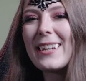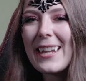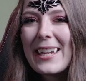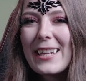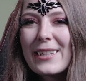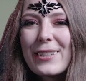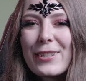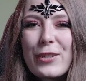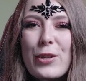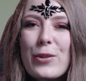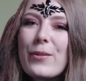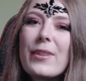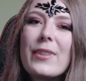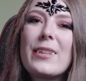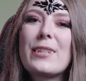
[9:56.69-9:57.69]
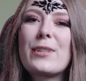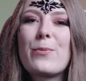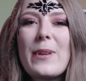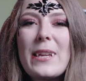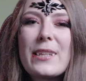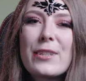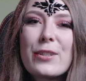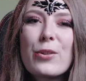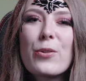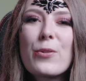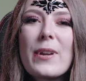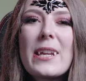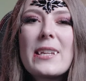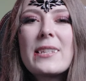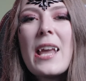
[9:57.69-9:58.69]
links to this week's
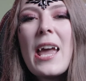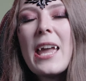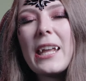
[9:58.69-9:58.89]
stories.